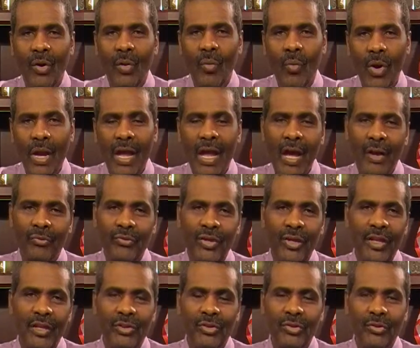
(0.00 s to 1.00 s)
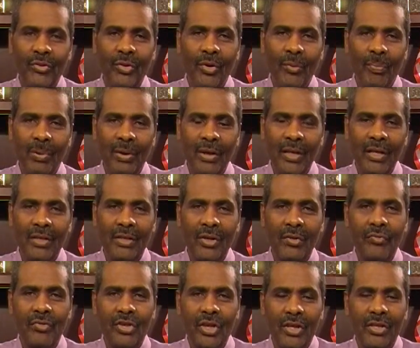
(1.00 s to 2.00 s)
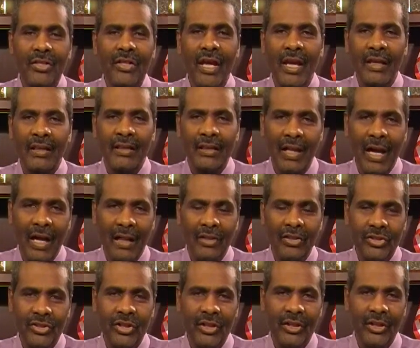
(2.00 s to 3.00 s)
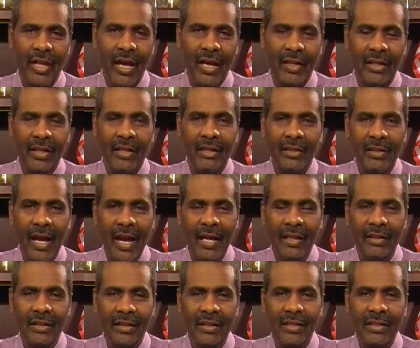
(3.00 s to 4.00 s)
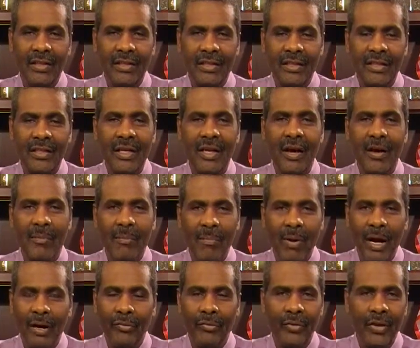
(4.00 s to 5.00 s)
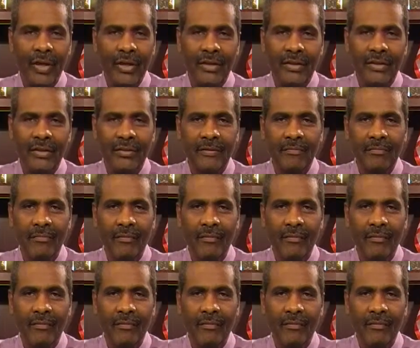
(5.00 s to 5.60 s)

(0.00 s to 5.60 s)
We have to get to a place of just acknowledging that, and that is by faith.